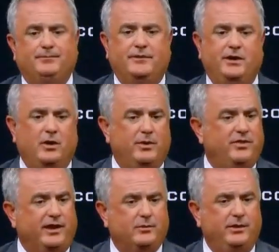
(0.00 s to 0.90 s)
You know, we
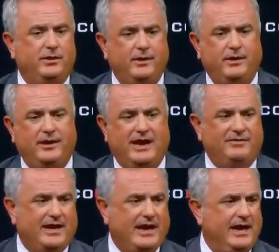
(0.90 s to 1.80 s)
think we have
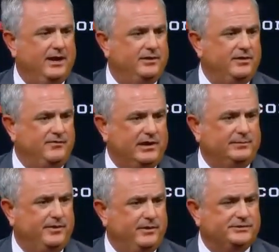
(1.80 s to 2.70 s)
had a hand in
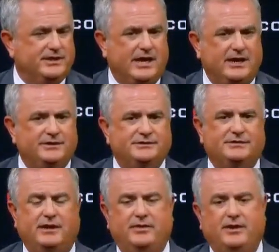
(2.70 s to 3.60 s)
developing those
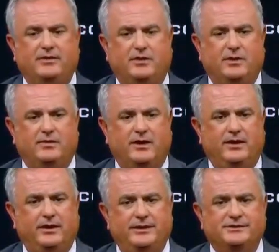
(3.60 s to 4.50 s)
guys. I think the good
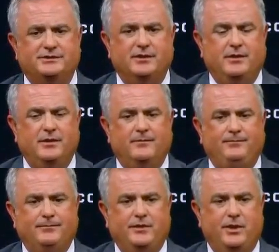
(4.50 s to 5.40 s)
thing is,
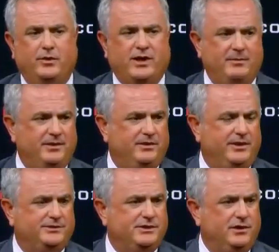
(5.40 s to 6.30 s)
you know, coming to
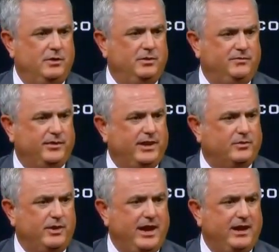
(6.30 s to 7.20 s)
TCU, we feel
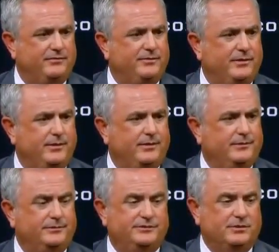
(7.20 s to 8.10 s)
like we have
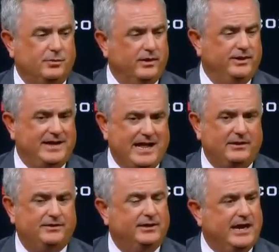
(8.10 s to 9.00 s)
some really
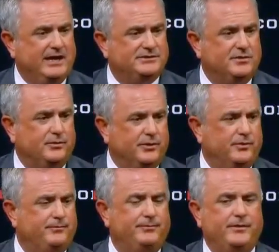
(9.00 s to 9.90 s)
talented guys in the room.